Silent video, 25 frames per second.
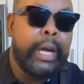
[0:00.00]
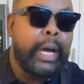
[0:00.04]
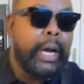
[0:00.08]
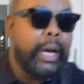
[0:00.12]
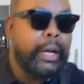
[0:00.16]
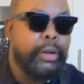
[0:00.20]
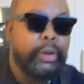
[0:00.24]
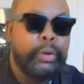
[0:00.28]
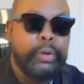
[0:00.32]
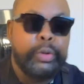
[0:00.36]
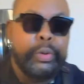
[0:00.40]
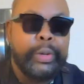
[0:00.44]
I
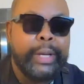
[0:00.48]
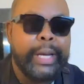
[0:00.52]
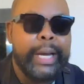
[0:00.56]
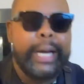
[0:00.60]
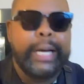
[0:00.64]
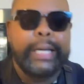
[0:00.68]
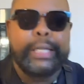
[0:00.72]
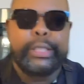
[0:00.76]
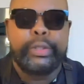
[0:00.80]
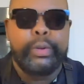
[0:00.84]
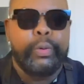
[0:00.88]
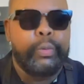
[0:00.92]
know you
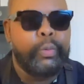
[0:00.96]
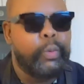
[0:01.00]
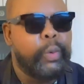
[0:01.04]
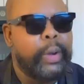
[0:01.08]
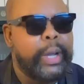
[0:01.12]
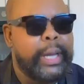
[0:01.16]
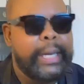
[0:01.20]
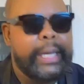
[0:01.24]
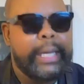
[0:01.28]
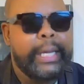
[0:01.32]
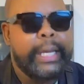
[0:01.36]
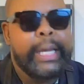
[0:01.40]
guys are
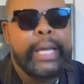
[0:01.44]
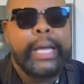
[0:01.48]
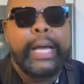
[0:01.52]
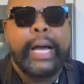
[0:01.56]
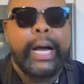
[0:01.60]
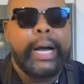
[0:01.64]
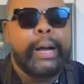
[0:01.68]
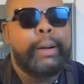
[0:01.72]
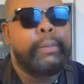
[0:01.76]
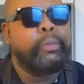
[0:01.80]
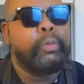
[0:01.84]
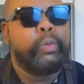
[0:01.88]
ready.
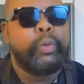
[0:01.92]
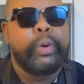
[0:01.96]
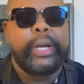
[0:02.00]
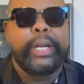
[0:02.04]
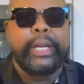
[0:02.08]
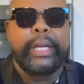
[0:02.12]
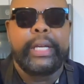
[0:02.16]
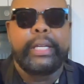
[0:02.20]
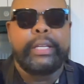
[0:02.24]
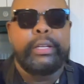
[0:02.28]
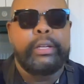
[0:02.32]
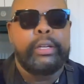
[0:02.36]
I'm
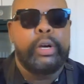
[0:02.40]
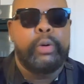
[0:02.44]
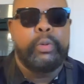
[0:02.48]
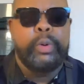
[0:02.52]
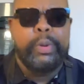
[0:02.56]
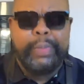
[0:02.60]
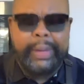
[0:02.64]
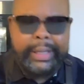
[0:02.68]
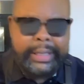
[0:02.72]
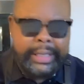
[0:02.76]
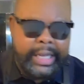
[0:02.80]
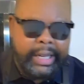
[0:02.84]
ready. You know, we're
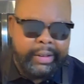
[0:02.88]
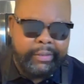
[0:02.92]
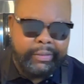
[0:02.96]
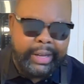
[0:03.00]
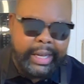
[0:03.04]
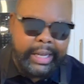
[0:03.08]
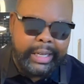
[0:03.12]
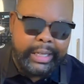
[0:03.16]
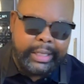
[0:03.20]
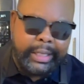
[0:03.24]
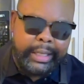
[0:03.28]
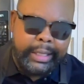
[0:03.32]
about to have
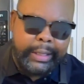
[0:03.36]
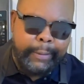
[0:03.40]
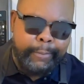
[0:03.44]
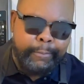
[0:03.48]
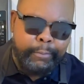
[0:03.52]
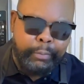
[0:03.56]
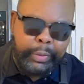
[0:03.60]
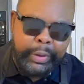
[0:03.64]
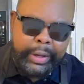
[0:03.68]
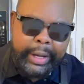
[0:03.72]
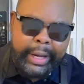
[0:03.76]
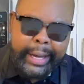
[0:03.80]
like a
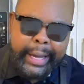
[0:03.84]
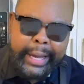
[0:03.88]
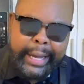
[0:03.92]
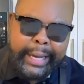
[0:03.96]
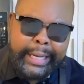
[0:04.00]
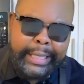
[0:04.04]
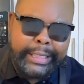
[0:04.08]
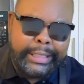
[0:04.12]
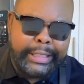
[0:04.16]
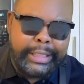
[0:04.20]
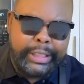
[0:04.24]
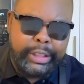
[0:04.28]

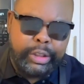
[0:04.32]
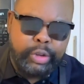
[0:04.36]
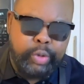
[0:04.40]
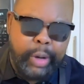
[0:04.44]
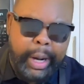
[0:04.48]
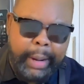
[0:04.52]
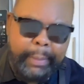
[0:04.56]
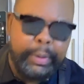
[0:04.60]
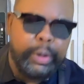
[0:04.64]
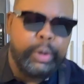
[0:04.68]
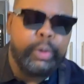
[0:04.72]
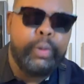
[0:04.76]
Asian
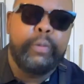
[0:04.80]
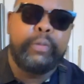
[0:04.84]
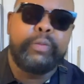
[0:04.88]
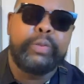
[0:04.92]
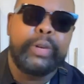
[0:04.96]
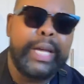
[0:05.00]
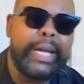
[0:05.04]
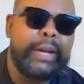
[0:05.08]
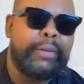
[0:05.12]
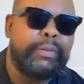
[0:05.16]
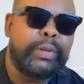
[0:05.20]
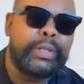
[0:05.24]
tropical
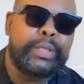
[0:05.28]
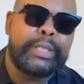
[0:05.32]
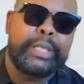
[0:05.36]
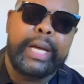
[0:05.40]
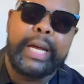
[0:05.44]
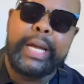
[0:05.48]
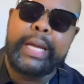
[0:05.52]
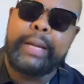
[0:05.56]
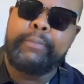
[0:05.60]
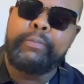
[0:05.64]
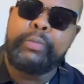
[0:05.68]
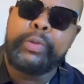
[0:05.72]
flavor
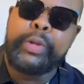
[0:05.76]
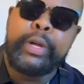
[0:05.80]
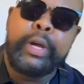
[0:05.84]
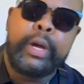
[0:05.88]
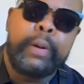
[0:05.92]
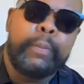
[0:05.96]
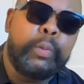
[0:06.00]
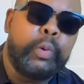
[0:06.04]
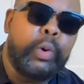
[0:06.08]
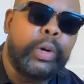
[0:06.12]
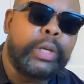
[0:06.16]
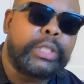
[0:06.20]
type
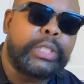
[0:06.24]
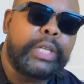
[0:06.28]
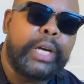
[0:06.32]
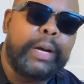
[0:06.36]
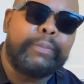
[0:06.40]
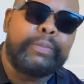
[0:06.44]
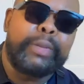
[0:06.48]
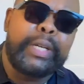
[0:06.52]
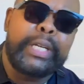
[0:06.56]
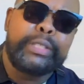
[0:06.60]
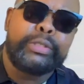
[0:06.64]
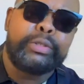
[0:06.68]
pork
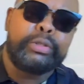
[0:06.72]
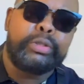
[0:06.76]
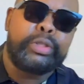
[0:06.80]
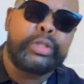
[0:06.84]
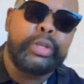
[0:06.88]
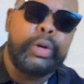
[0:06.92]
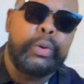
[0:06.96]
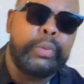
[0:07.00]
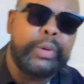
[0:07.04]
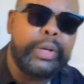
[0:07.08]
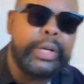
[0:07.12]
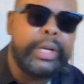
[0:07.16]
chop. These are
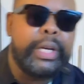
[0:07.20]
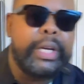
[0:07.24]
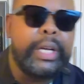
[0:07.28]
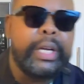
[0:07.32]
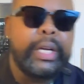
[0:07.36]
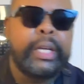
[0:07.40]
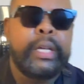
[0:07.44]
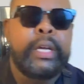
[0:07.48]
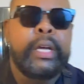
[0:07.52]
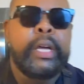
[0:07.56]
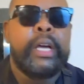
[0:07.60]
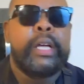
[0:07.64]
so
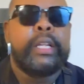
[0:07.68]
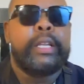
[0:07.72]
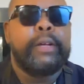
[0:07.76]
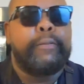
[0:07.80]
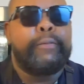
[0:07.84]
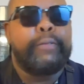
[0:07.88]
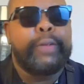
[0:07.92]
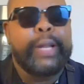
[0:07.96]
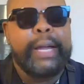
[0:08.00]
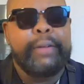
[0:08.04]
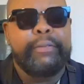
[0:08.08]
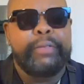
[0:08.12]
good. The
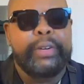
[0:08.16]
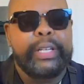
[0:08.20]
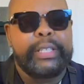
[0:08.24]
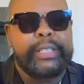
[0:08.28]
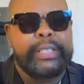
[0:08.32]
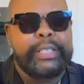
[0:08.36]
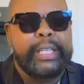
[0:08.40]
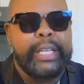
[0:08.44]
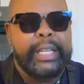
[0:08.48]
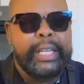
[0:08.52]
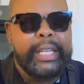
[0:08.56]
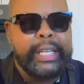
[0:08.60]
flavor is
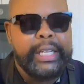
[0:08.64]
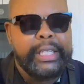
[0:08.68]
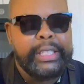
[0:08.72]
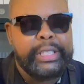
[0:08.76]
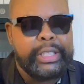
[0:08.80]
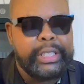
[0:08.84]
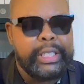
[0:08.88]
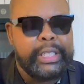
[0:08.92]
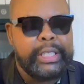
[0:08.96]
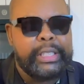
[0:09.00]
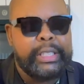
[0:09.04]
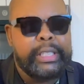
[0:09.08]

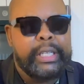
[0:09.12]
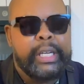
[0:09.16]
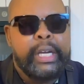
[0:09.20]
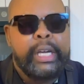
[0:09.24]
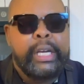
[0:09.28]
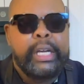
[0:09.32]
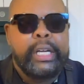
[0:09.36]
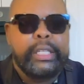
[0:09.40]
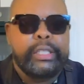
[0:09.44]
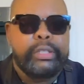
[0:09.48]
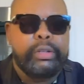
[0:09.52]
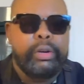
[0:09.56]
delicious.
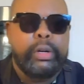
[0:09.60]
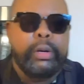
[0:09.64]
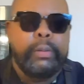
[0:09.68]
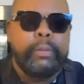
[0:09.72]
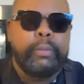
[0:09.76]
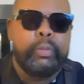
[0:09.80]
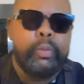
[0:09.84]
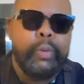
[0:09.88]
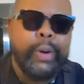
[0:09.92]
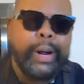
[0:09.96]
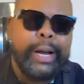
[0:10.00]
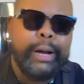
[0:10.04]
It's gonna
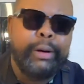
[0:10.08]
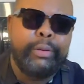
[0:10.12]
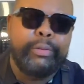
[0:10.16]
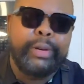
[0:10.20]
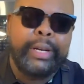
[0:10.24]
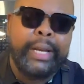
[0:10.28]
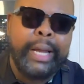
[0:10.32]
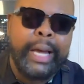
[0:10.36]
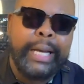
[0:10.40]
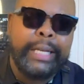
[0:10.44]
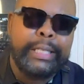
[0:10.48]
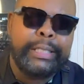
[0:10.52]
brown
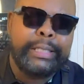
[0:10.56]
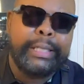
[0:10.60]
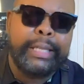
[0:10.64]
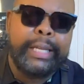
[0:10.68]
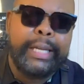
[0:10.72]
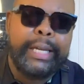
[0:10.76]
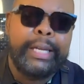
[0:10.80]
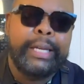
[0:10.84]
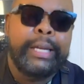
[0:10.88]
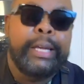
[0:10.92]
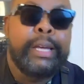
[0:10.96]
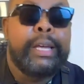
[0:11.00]

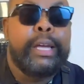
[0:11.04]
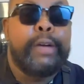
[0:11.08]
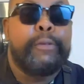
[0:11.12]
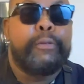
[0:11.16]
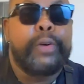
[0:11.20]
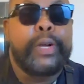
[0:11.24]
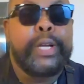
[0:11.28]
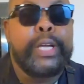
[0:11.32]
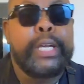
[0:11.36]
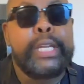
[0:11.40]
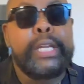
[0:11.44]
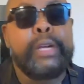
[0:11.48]
nicely. And
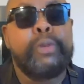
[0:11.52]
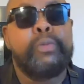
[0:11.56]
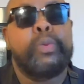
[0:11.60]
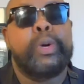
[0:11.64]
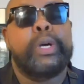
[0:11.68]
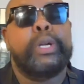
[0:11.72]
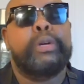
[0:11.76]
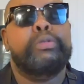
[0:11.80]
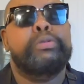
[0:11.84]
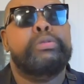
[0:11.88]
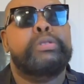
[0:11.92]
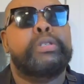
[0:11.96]
for
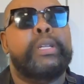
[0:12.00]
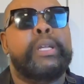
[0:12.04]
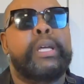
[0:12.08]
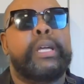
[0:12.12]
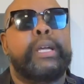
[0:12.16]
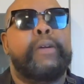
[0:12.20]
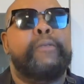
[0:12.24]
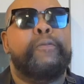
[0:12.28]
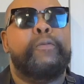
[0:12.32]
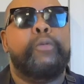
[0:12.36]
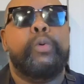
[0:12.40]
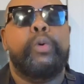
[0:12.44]
anyone who's
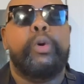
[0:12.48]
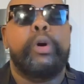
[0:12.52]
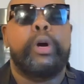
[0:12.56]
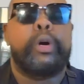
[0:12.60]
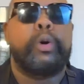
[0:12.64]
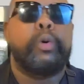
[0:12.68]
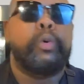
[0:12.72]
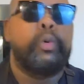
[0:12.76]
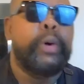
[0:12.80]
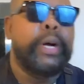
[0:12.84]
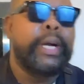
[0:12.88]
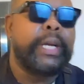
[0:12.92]
looking for a
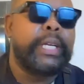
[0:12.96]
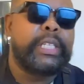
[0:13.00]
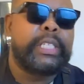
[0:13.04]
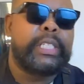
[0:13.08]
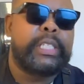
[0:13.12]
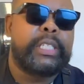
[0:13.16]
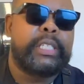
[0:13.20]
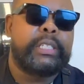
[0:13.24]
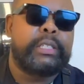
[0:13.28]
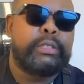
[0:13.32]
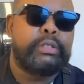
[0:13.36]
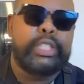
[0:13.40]
quick,
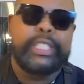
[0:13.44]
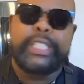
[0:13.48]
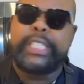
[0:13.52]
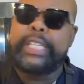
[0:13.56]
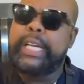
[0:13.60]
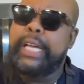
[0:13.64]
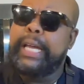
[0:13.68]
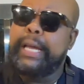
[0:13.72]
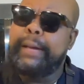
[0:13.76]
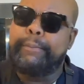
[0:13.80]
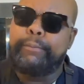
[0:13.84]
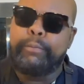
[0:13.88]

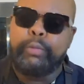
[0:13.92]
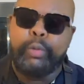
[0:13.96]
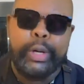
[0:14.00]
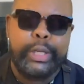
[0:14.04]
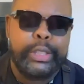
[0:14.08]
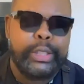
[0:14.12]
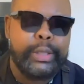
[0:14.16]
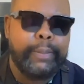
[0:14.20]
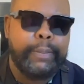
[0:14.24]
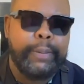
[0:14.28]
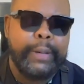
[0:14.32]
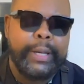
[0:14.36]
cheap
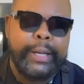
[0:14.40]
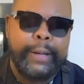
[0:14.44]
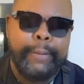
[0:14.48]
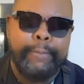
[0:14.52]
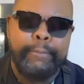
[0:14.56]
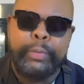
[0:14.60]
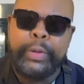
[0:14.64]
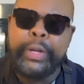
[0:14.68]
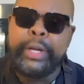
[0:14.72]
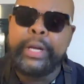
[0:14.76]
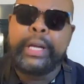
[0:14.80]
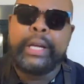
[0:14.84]
recipe
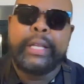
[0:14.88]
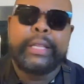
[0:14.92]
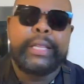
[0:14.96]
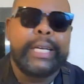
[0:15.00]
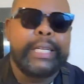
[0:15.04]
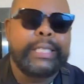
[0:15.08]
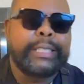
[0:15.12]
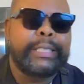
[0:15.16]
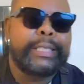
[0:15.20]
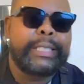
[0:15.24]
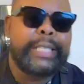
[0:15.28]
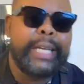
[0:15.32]

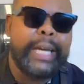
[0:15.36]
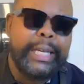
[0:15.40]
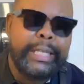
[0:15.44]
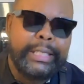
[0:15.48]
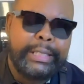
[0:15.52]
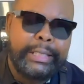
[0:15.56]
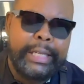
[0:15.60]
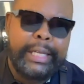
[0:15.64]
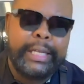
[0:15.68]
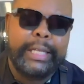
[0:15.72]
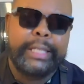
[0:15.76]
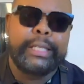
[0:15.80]
that's
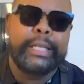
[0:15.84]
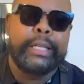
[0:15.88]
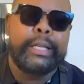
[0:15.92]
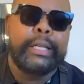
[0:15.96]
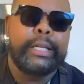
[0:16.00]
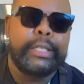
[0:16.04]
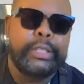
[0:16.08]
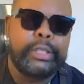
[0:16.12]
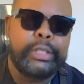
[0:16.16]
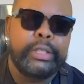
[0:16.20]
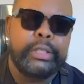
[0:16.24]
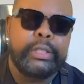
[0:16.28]
tasty and
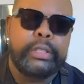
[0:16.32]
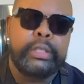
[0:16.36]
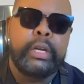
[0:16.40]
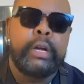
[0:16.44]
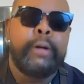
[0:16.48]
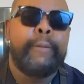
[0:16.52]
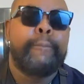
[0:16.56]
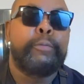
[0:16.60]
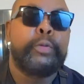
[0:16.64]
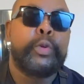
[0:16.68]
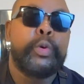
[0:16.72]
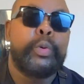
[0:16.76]
delicious,
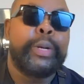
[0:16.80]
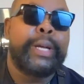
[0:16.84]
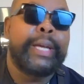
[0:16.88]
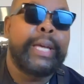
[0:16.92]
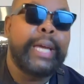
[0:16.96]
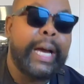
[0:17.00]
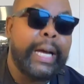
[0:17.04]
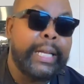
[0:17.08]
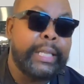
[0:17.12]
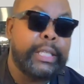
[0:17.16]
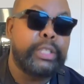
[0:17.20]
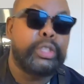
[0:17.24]
you
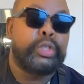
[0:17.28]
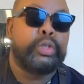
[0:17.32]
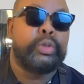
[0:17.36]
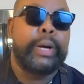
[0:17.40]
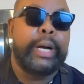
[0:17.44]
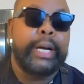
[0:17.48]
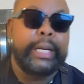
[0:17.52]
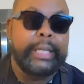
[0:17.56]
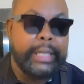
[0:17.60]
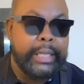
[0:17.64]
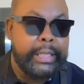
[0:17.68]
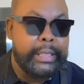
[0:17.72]
got to
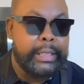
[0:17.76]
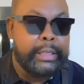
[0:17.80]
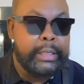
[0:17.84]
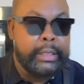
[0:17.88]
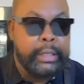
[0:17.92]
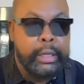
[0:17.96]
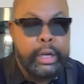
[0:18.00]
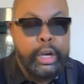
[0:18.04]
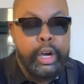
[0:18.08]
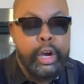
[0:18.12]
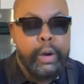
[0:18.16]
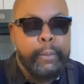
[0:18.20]
try
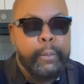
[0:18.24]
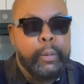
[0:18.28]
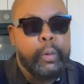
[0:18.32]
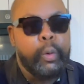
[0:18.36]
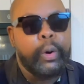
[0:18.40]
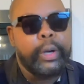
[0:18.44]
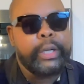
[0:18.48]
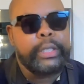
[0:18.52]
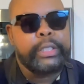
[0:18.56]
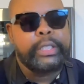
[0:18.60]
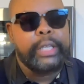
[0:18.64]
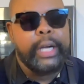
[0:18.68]
this
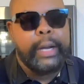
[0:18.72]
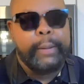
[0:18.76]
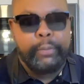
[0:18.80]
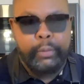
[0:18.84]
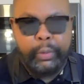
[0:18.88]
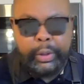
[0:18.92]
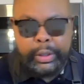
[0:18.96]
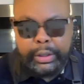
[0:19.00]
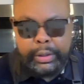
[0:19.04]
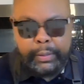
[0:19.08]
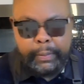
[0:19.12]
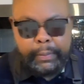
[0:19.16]
pork chop
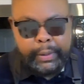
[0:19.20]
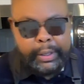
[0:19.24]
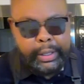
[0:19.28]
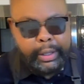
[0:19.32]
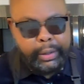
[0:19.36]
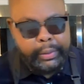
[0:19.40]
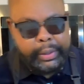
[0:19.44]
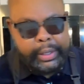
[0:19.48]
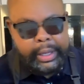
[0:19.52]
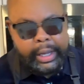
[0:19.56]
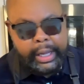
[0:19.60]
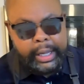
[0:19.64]
recipe,
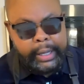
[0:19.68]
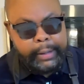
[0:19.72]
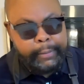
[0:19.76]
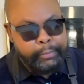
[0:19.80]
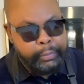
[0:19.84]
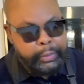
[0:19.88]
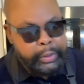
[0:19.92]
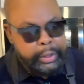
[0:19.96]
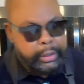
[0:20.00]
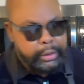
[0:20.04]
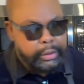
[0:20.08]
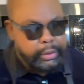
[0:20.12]
okay?
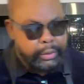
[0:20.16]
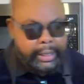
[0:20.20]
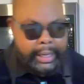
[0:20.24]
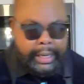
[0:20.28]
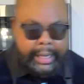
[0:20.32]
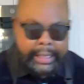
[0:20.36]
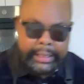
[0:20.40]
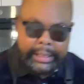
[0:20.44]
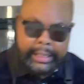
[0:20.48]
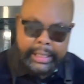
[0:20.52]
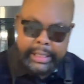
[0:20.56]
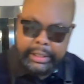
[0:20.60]
So
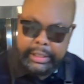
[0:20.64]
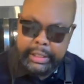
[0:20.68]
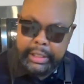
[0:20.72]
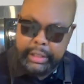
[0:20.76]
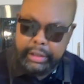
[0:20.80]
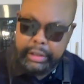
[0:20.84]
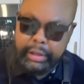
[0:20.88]
guys, let's get